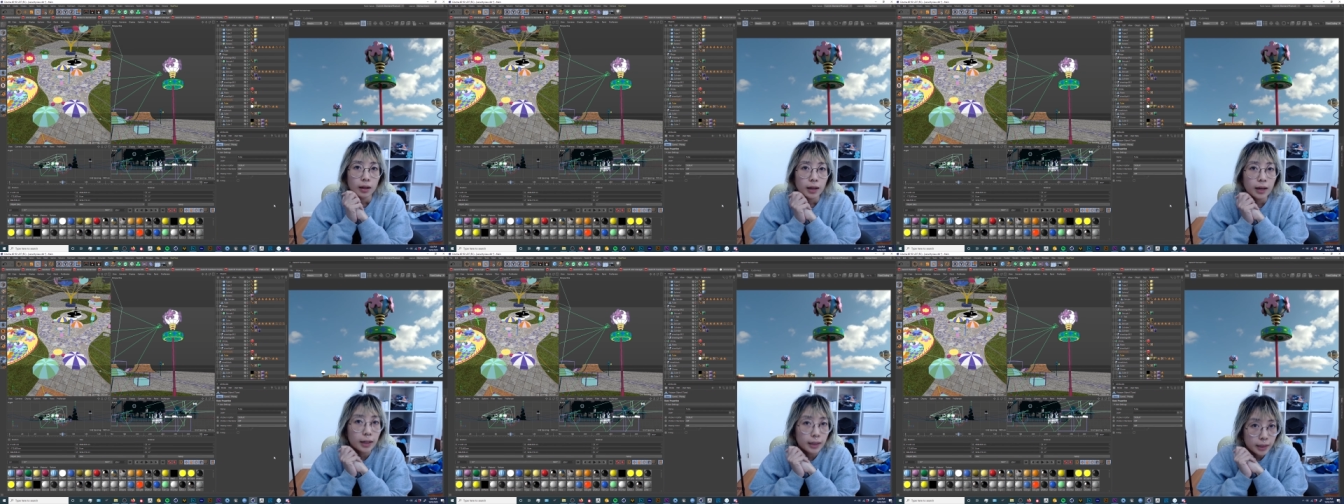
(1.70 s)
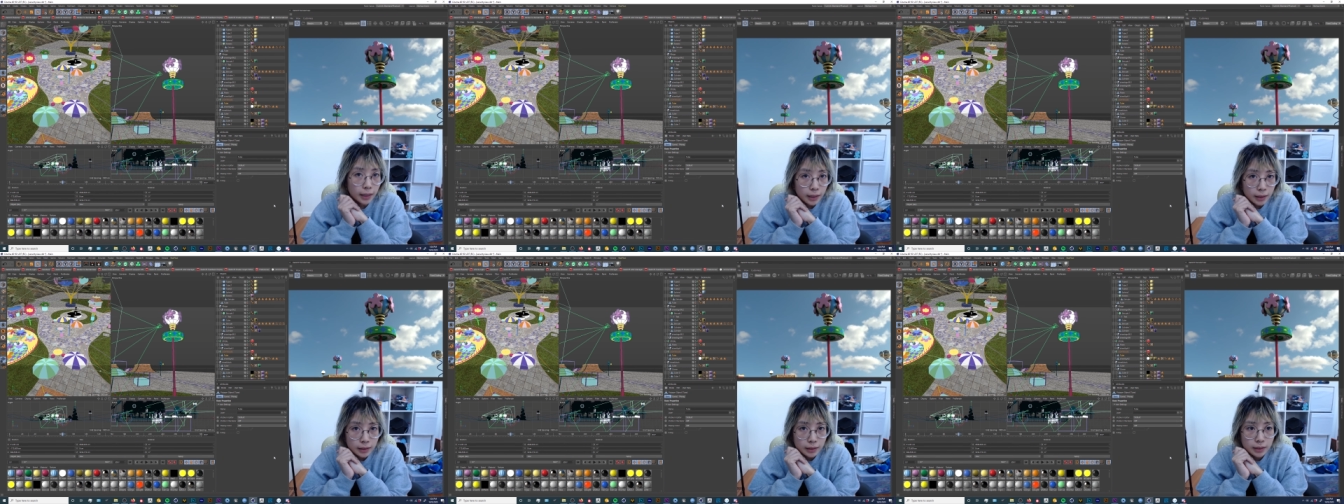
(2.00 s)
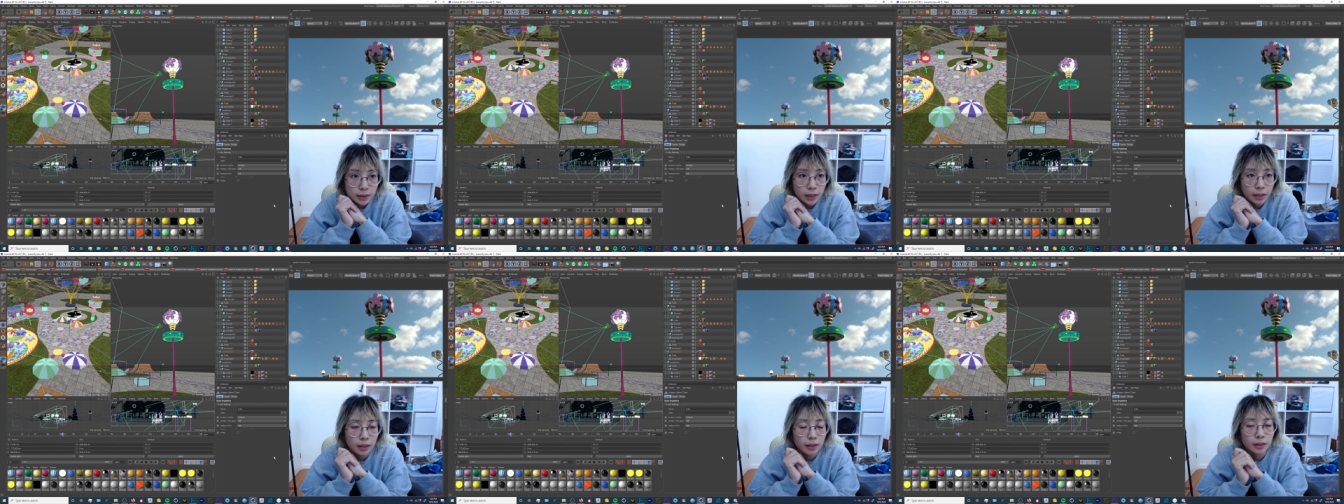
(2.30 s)
Hi
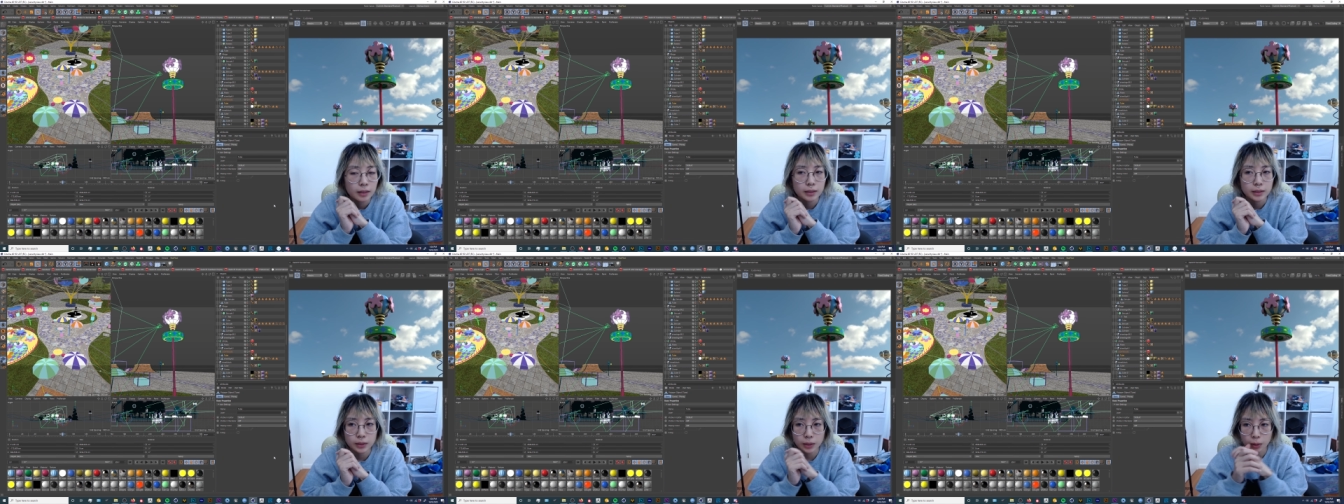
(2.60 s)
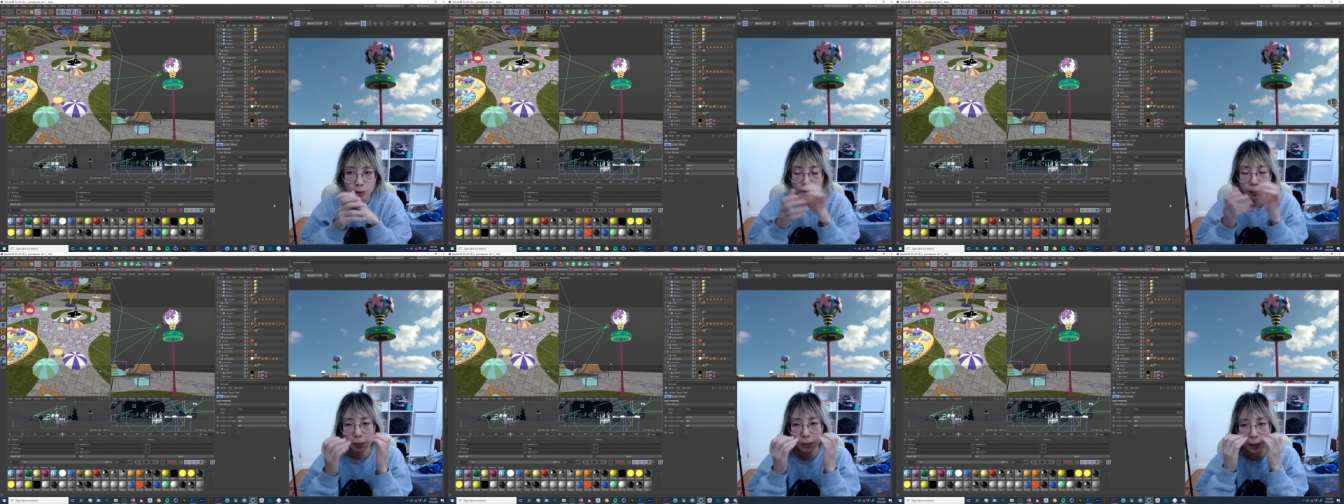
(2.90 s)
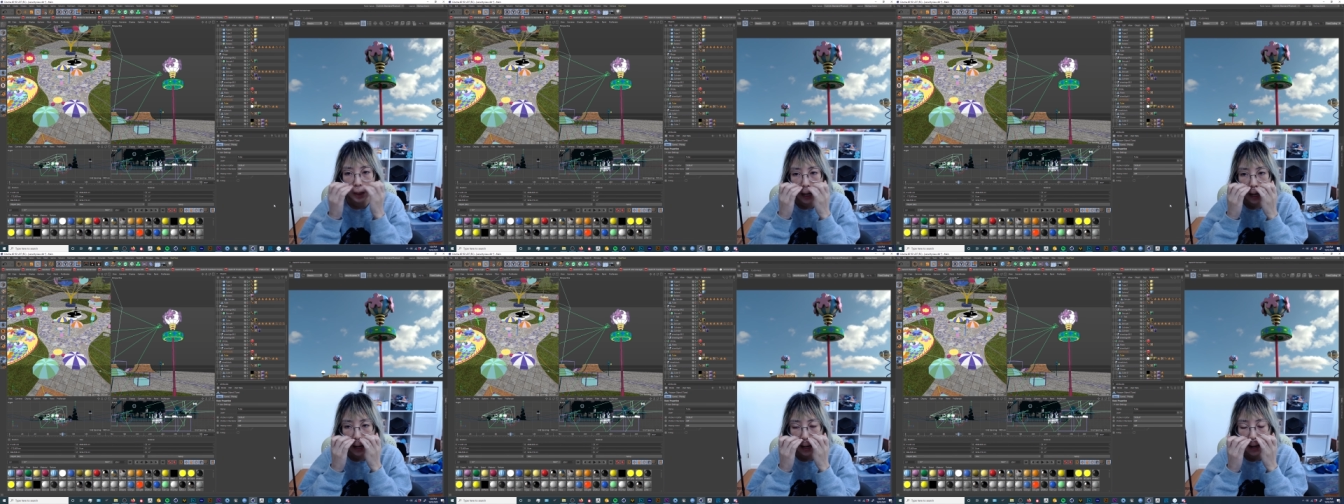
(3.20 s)
guys.
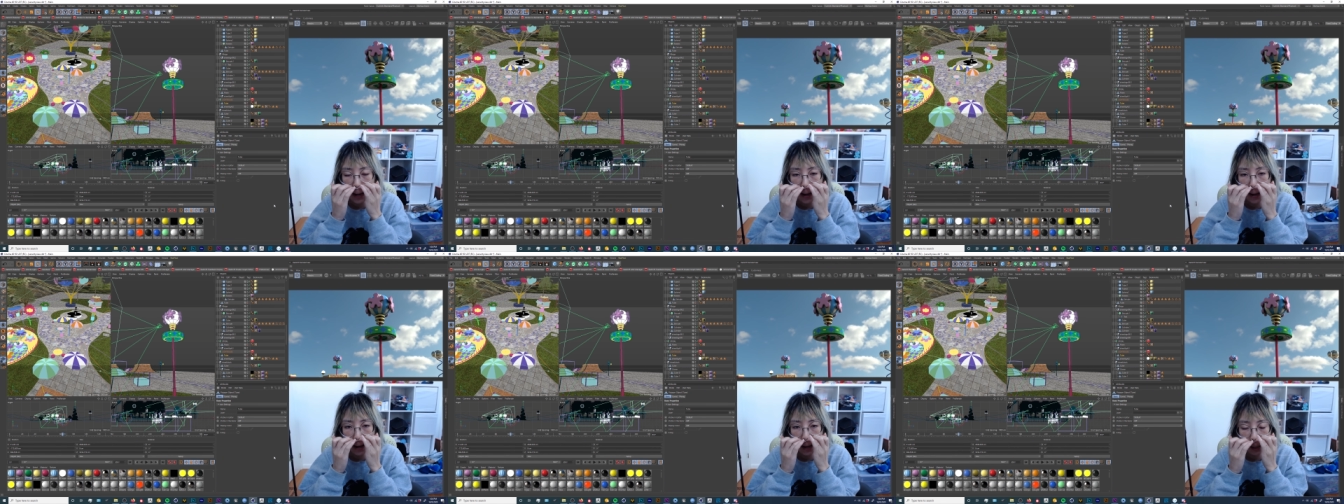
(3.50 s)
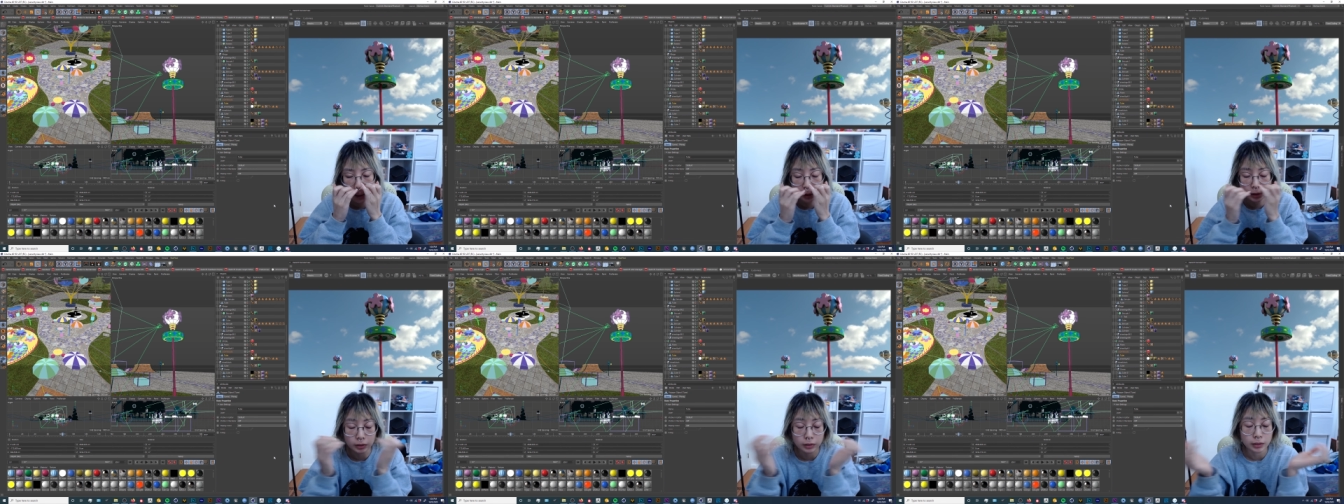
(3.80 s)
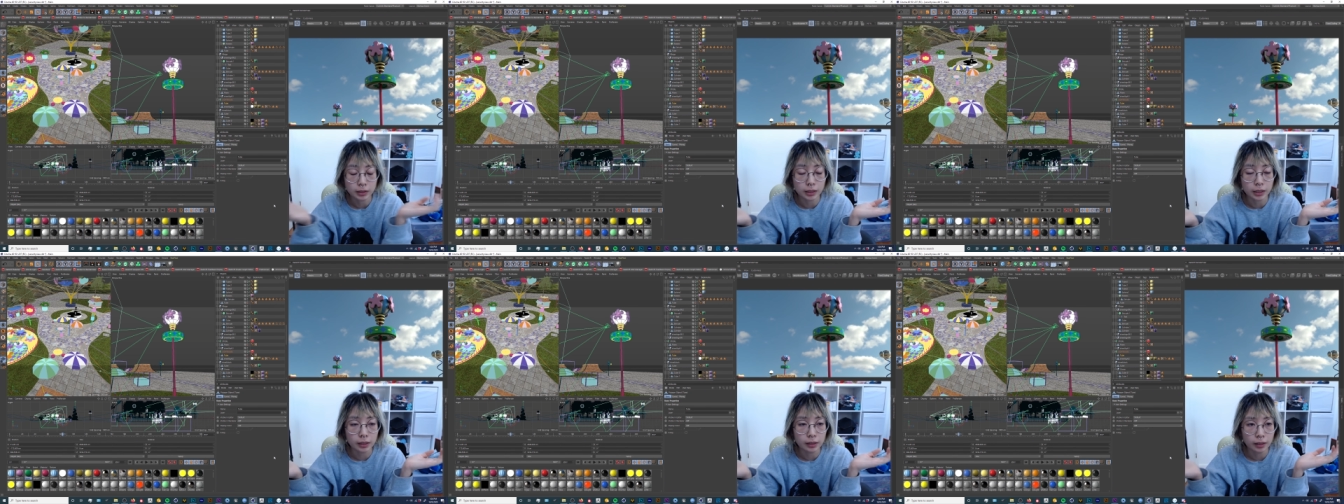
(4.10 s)
So as you can
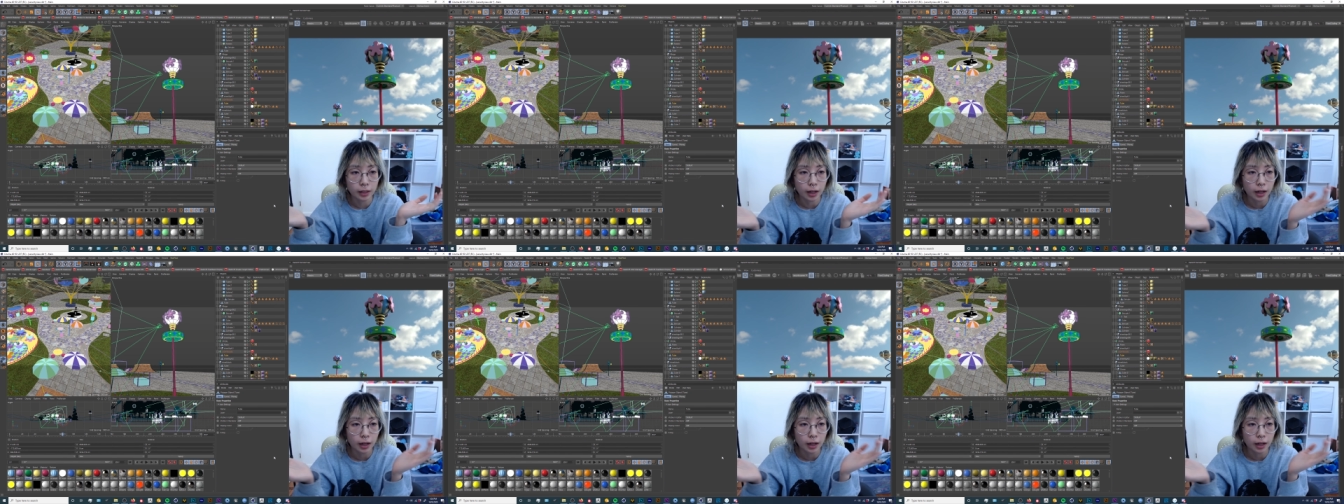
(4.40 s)
see,